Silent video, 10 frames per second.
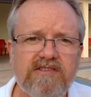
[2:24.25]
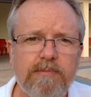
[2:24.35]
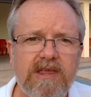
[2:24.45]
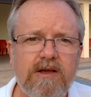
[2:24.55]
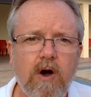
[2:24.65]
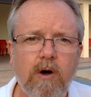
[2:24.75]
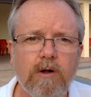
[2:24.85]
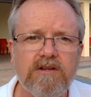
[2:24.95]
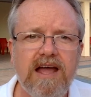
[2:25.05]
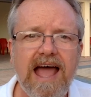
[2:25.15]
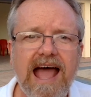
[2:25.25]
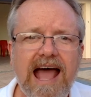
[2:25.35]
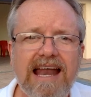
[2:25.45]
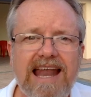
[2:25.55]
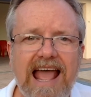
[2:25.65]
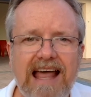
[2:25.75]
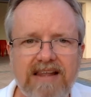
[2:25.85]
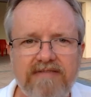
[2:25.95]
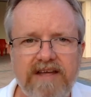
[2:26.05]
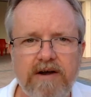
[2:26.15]
something called an
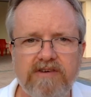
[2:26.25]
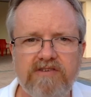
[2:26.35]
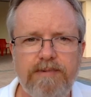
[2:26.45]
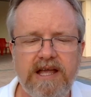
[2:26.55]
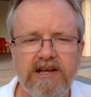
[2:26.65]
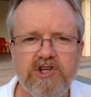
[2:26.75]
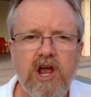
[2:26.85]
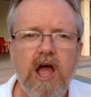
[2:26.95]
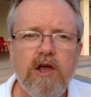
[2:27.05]
elevator speech.